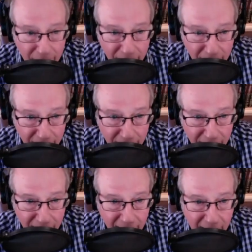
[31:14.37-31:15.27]
Oh,
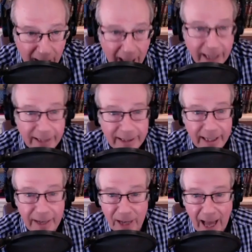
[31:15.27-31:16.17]
yeah. And it didn't
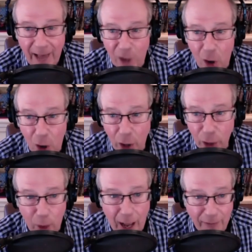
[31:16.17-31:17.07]
even have a hard
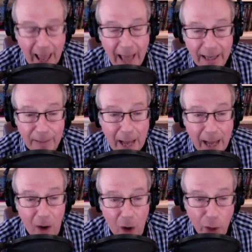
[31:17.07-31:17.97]
drive. You had to buy a
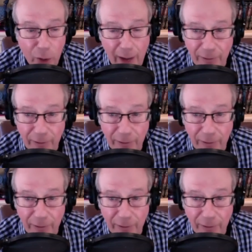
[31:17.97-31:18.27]
hard drive.